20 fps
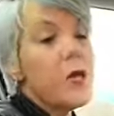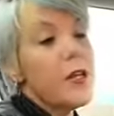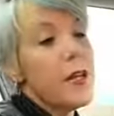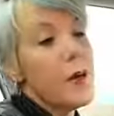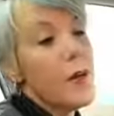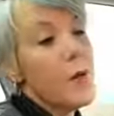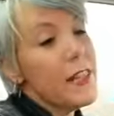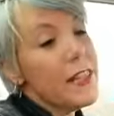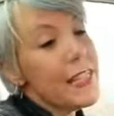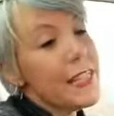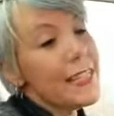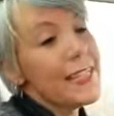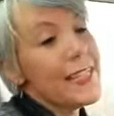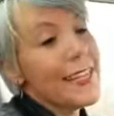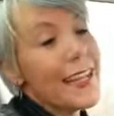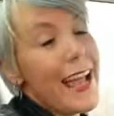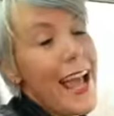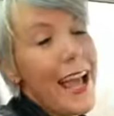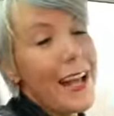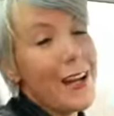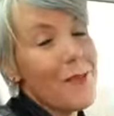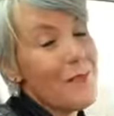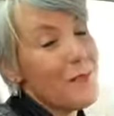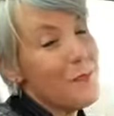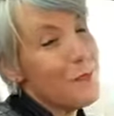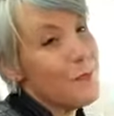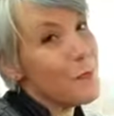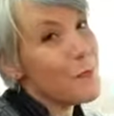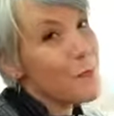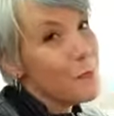Now, one thing that I had a
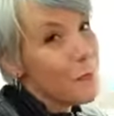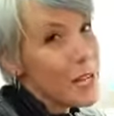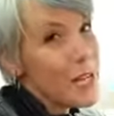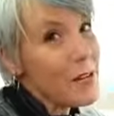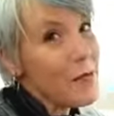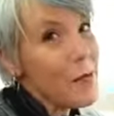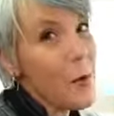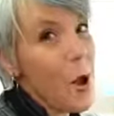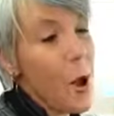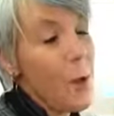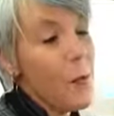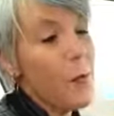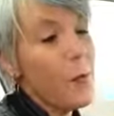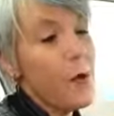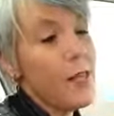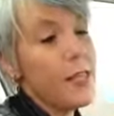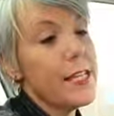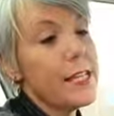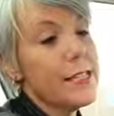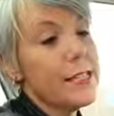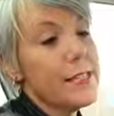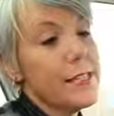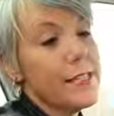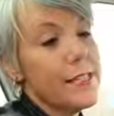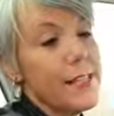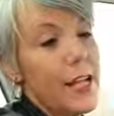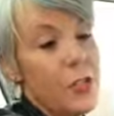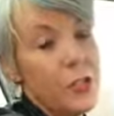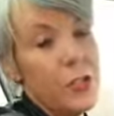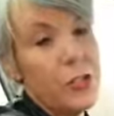What I have a problem with is
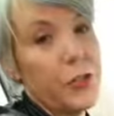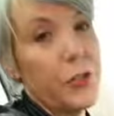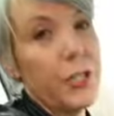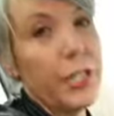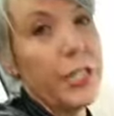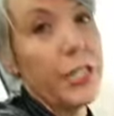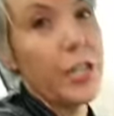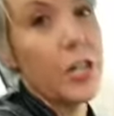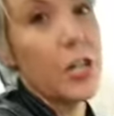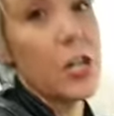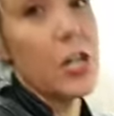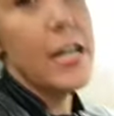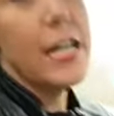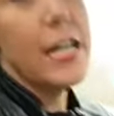this touch screen here.